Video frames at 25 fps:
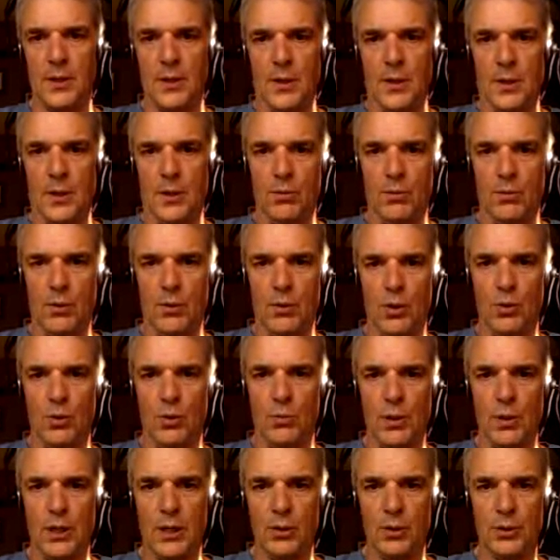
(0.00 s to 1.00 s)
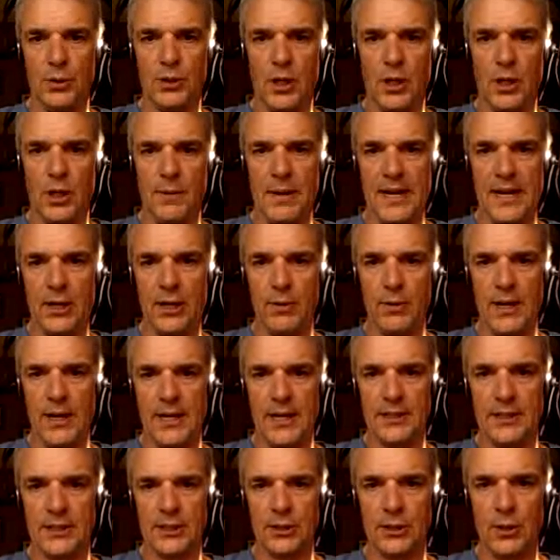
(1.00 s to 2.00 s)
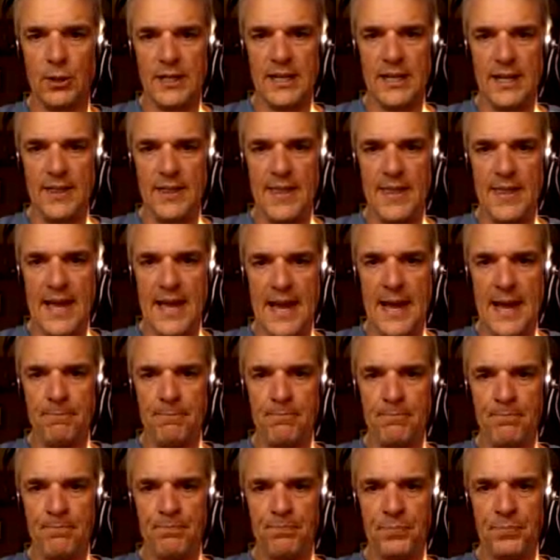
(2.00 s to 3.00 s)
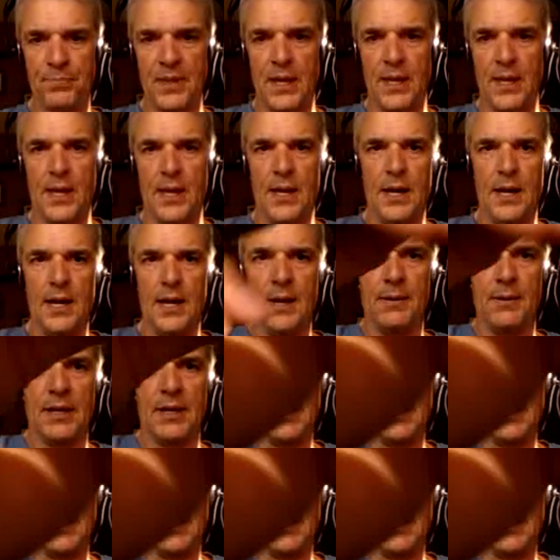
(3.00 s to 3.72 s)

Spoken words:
row below on my grid. So I did that. I'm going